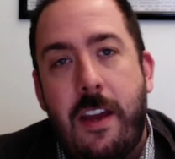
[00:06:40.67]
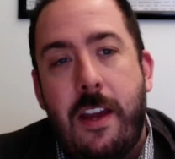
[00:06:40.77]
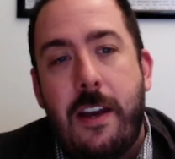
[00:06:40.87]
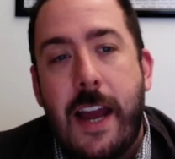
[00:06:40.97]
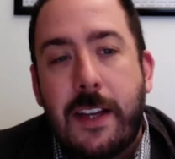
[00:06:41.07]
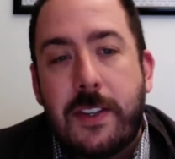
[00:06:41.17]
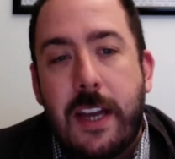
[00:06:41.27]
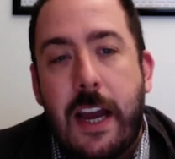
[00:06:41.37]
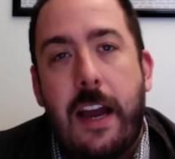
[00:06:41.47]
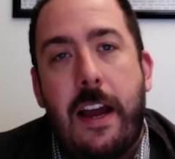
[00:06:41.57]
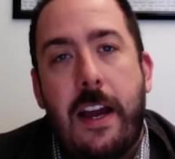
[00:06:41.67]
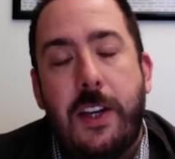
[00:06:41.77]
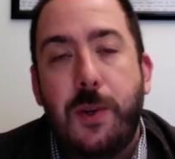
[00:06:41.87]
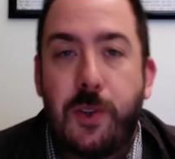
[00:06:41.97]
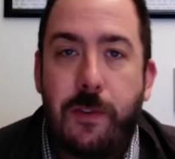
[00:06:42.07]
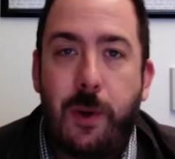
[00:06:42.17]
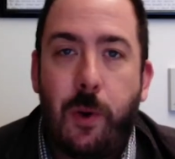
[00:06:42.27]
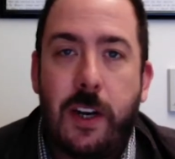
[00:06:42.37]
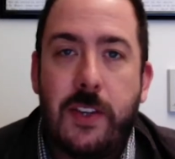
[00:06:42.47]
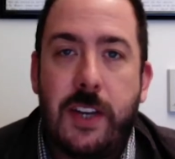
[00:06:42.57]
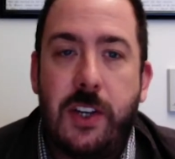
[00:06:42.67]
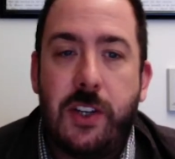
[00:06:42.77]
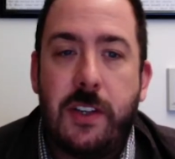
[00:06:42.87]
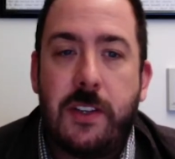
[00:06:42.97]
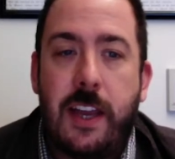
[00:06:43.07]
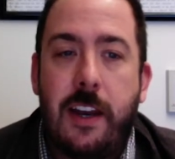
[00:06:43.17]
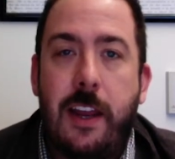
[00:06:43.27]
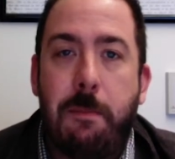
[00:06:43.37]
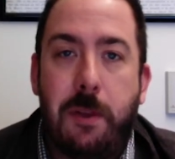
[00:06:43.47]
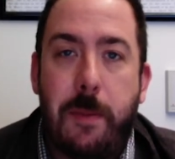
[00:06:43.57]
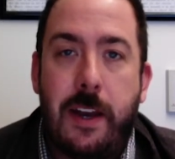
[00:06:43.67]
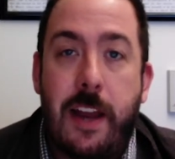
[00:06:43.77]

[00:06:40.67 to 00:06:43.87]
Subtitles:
Next, youth serving organizations can implement